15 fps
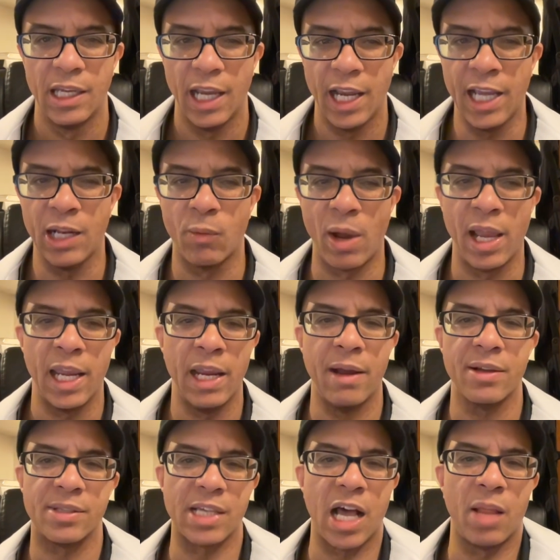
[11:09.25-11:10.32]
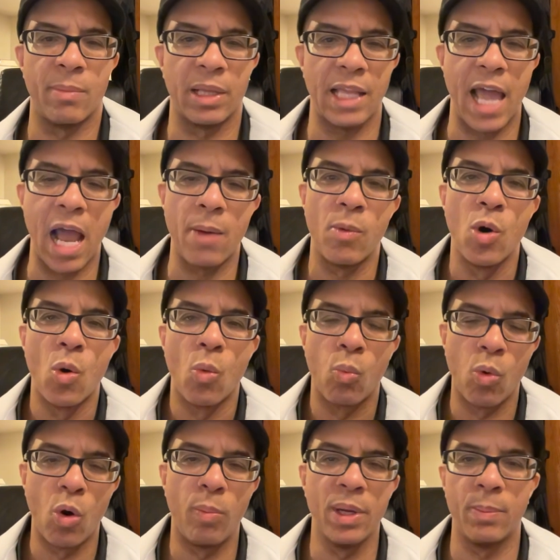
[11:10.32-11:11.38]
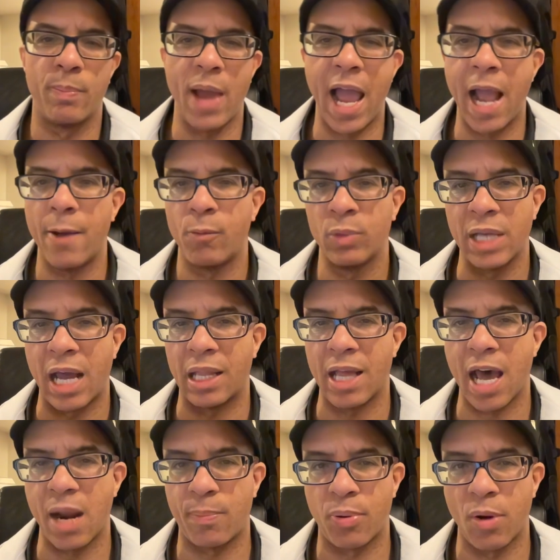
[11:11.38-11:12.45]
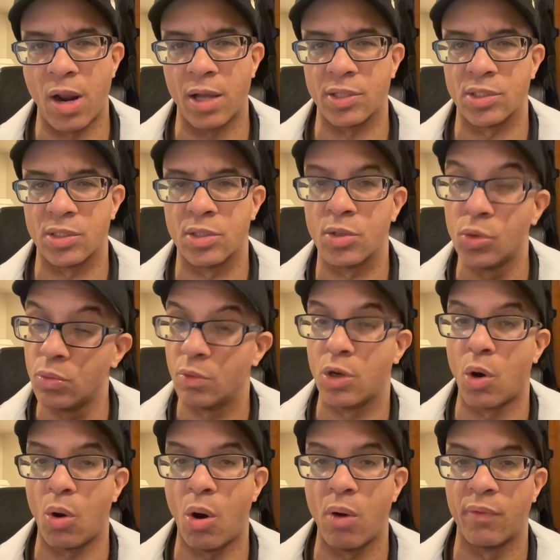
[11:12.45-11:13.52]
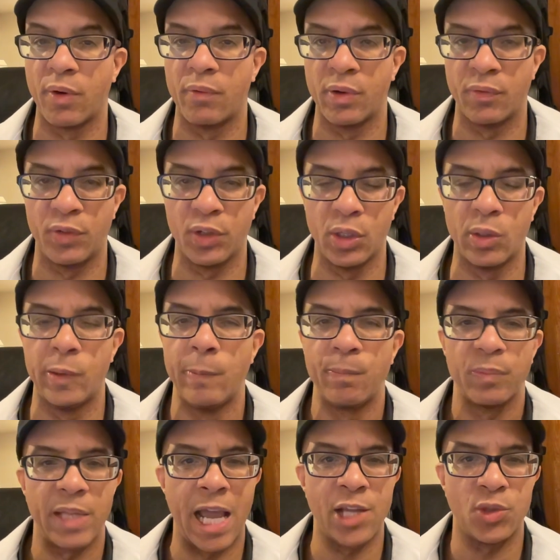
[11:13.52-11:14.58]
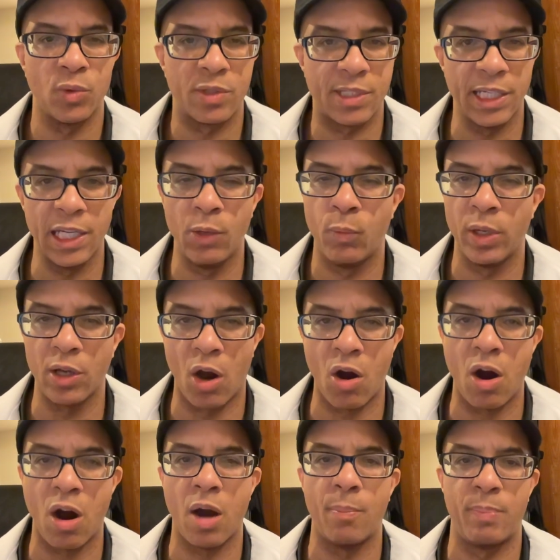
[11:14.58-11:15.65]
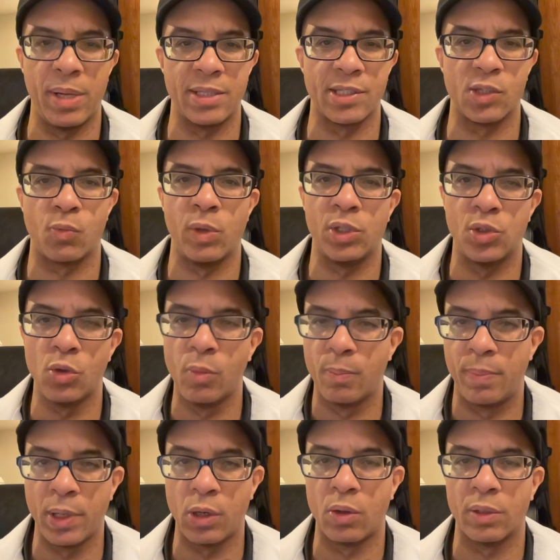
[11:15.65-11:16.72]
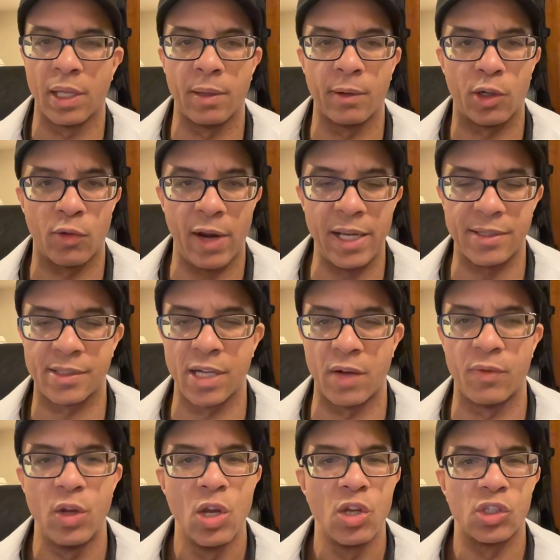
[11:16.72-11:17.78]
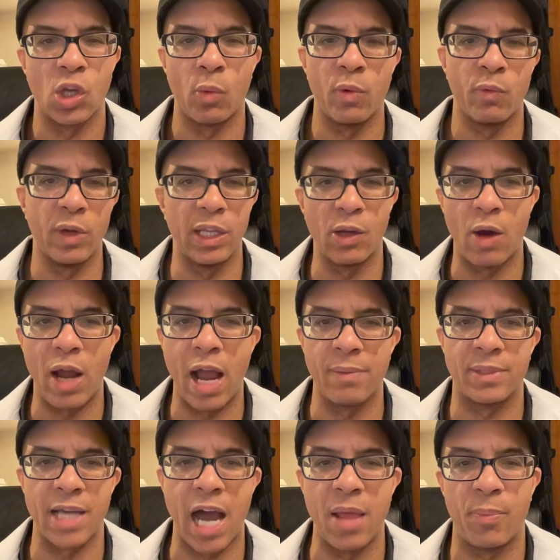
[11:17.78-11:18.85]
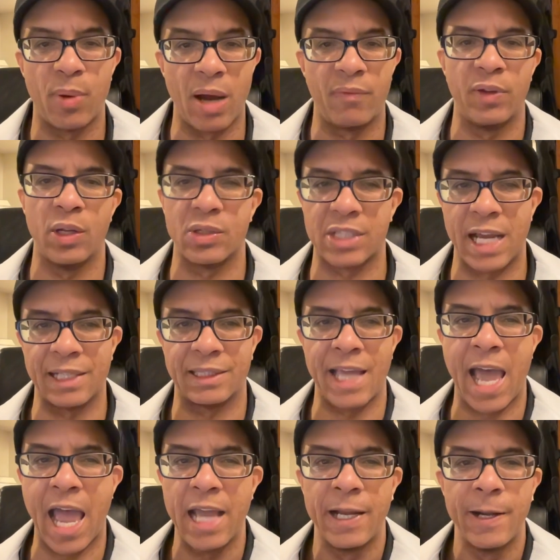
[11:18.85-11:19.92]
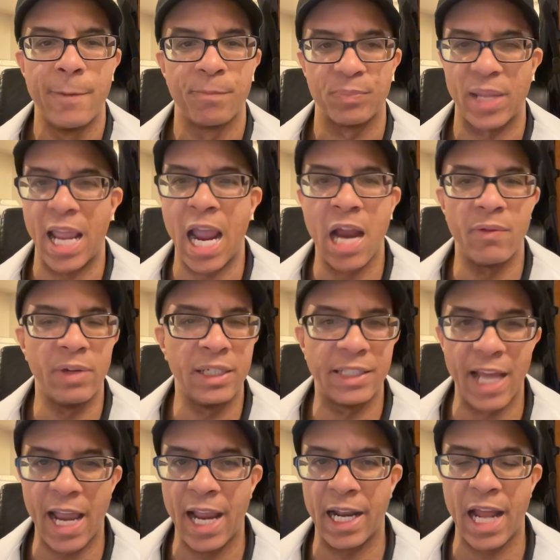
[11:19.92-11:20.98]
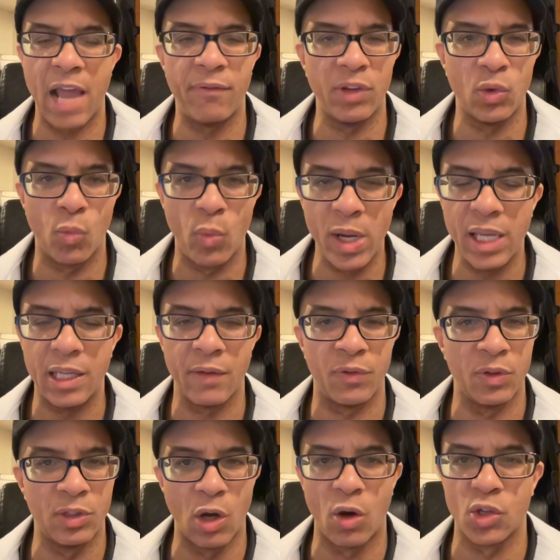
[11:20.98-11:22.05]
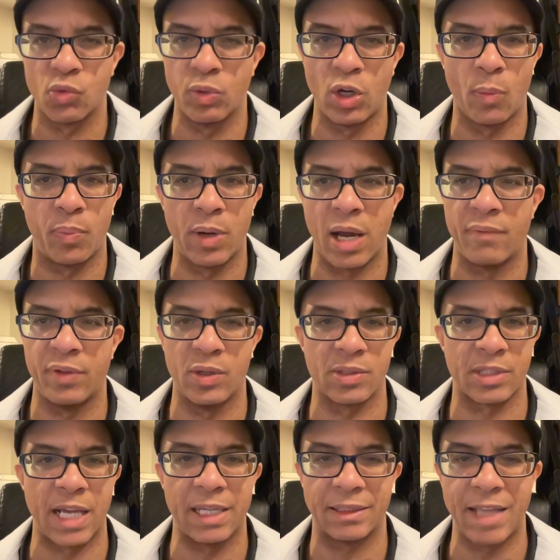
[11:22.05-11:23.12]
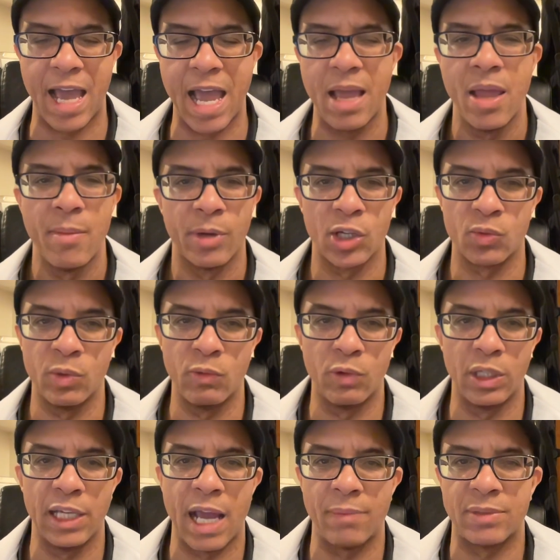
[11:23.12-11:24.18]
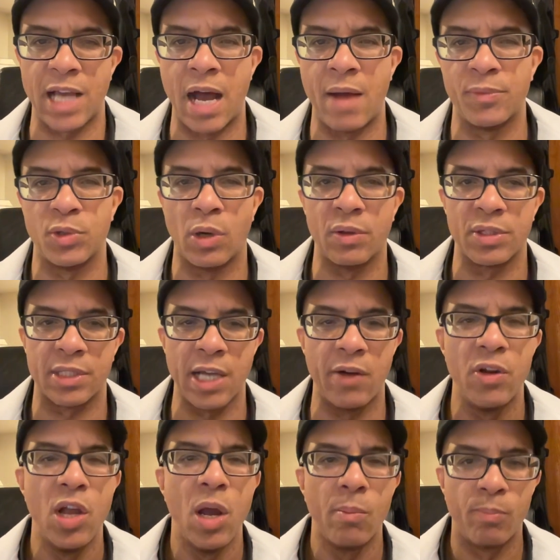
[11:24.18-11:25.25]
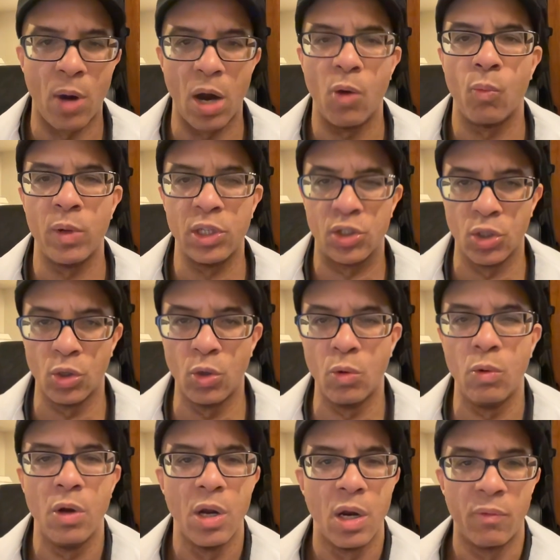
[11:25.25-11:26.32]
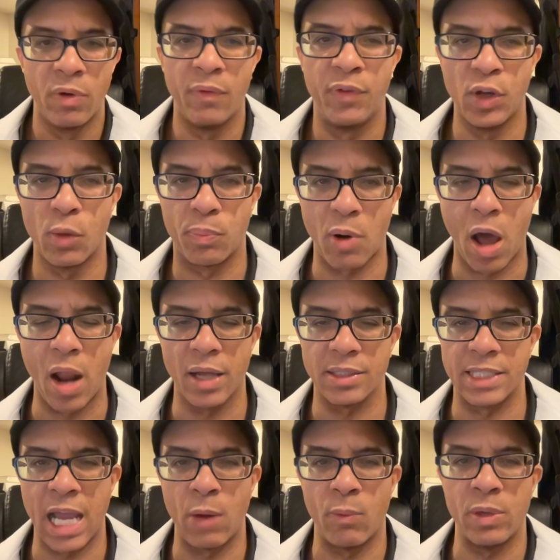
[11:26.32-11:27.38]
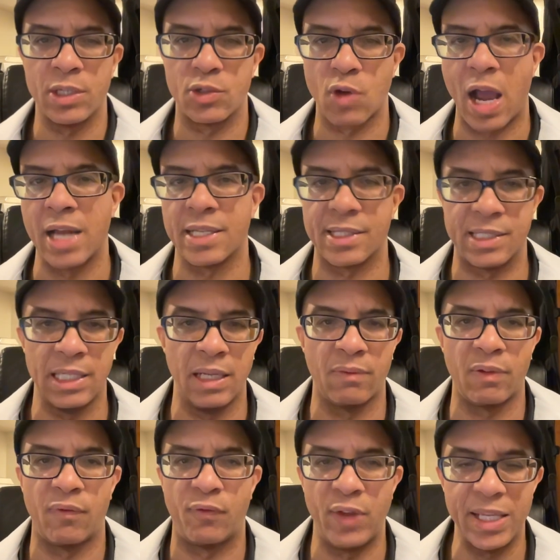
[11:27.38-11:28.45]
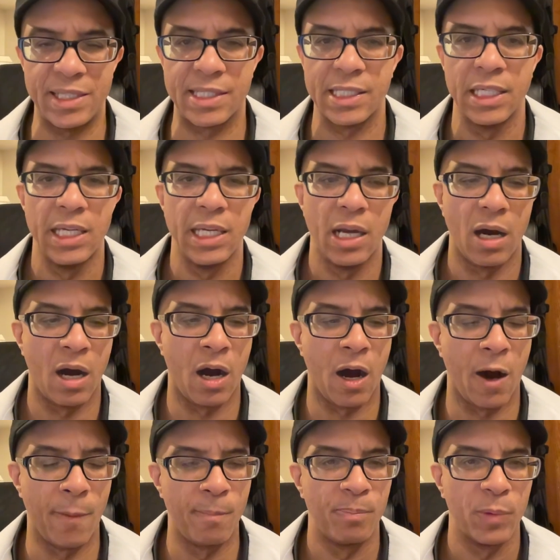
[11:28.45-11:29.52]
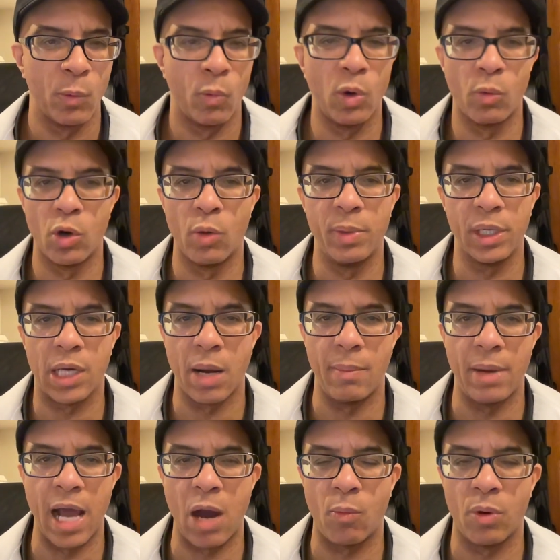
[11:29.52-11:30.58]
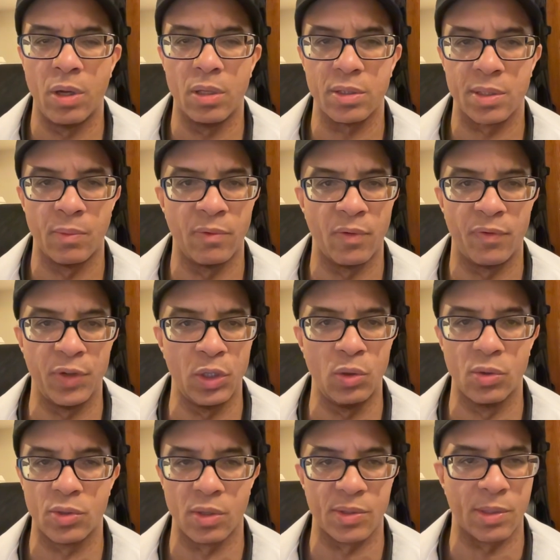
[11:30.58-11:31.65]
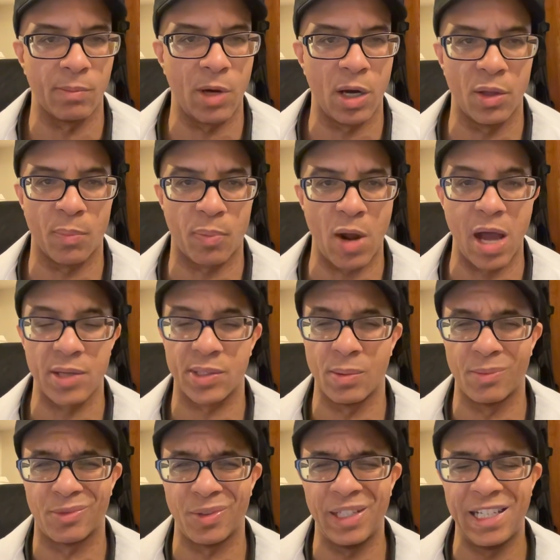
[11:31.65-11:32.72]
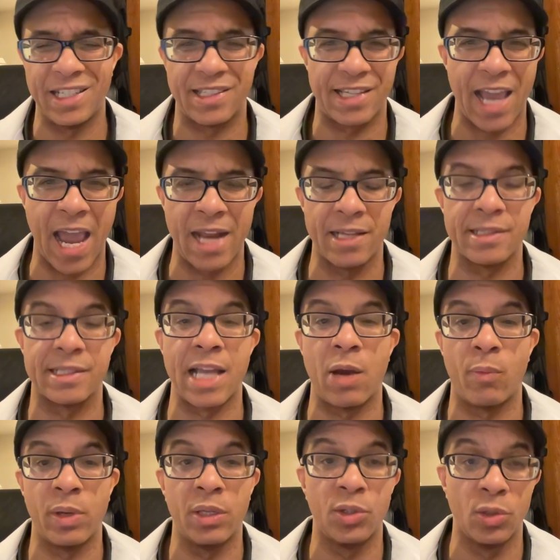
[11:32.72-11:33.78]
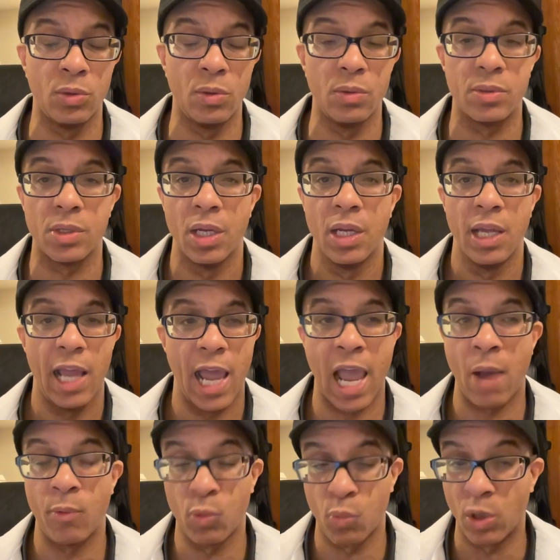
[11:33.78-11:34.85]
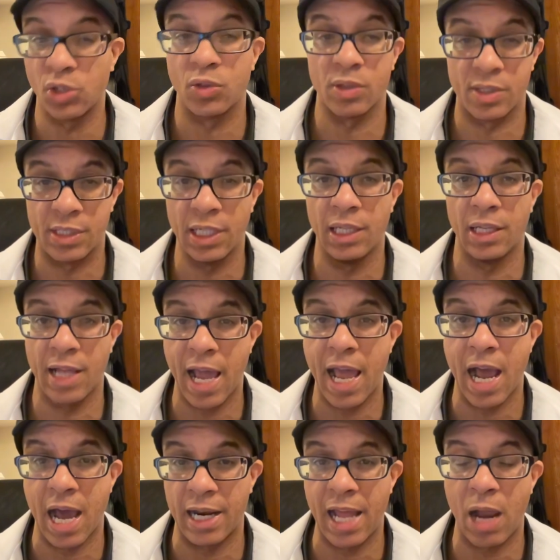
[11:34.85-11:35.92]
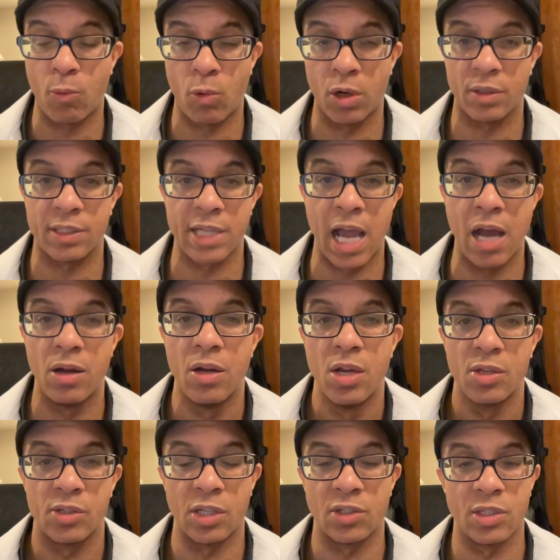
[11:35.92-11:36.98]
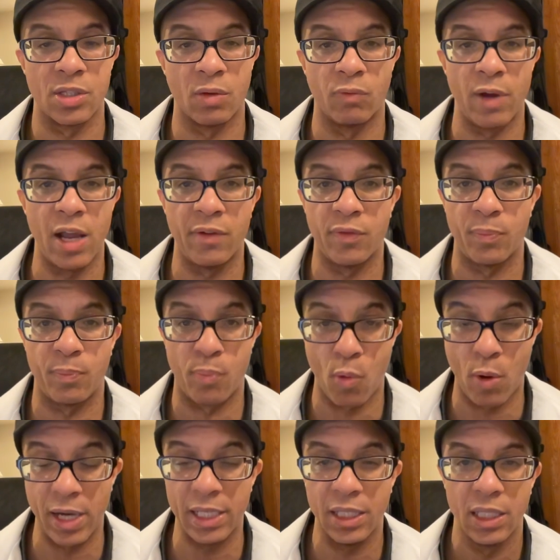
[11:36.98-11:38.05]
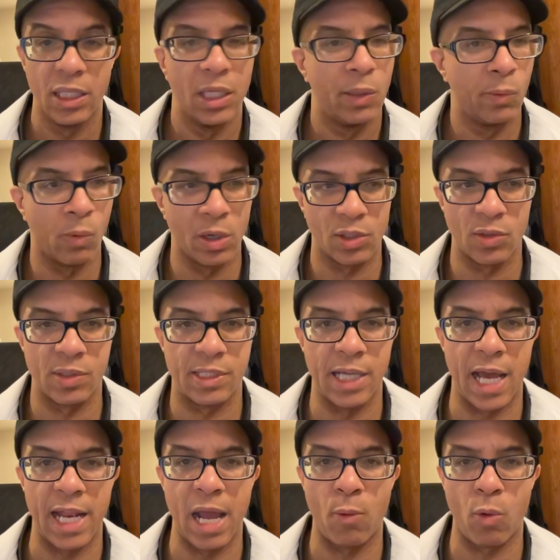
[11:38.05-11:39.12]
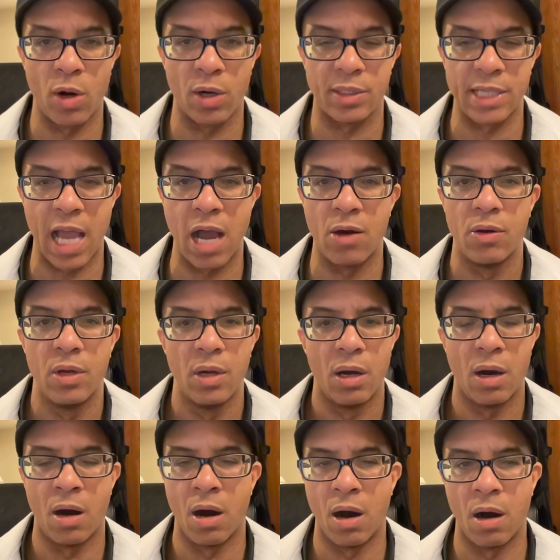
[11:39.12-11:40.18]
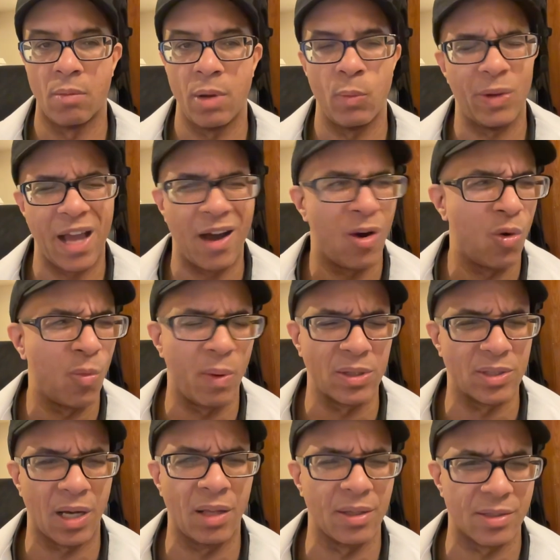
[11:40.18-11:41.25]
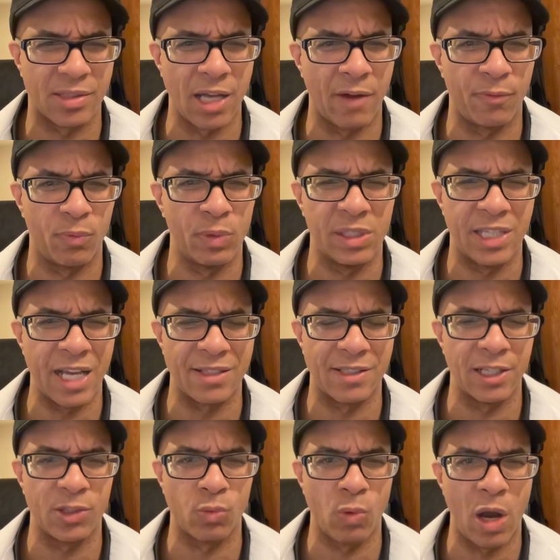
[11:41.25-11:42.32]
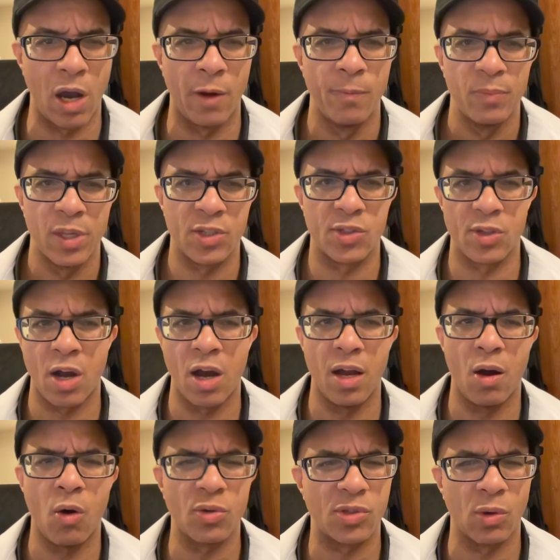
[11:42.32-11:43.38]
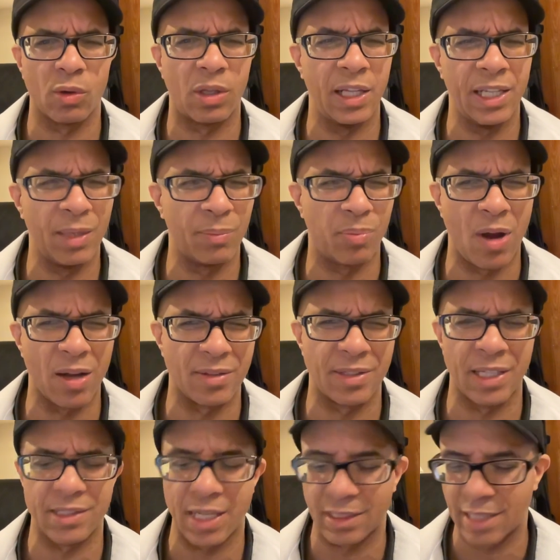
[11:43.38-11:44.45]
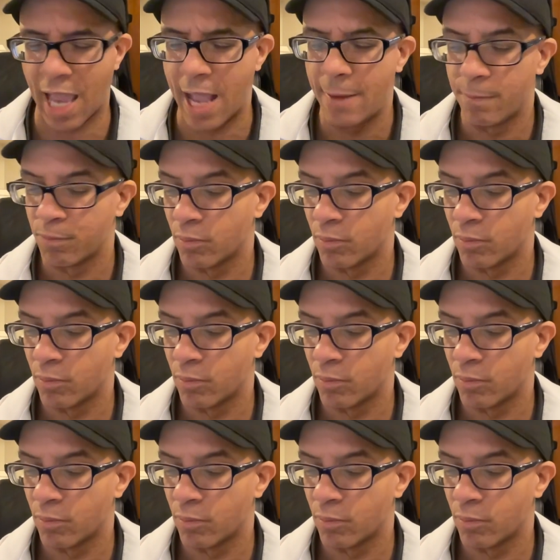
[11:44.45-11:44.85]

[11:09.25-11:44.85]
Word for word: Anyway, here at Solomon Lab, we'll be back. We got a lot of products to go over, review. As you see, we are a business. We do build and create stuff. So we really don't have time to put out videos like that every day and every week. If you notice, we don't put out videos like that because we really have time to do other stuff. But we do reveal products that we try to see if it fits. Um, we will be coming out with some reviews on some other products, some 3D scanners that we use, and we want you to see that how that works out, such as the Rev Point. We want you to see how that works out. Um, and we got a whole bunch of other stuff we testing as well. Start also cleaning products, things like that.